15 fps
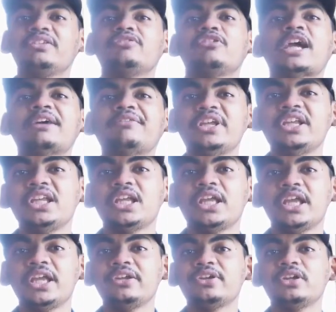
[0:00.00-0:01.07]
If you have any
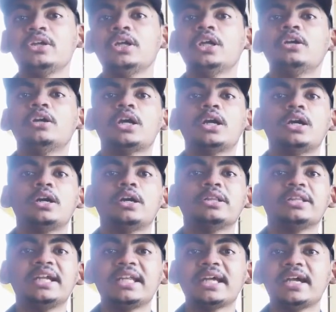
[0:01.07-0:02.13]
hate
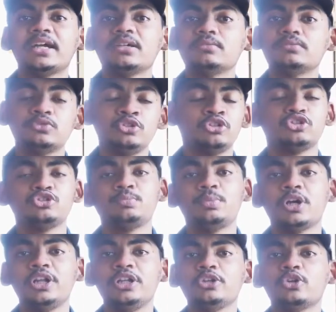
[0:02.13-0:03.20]
that I have
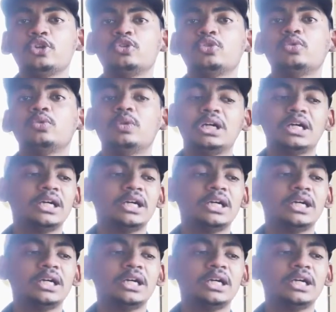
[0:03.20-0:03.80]
spoiled your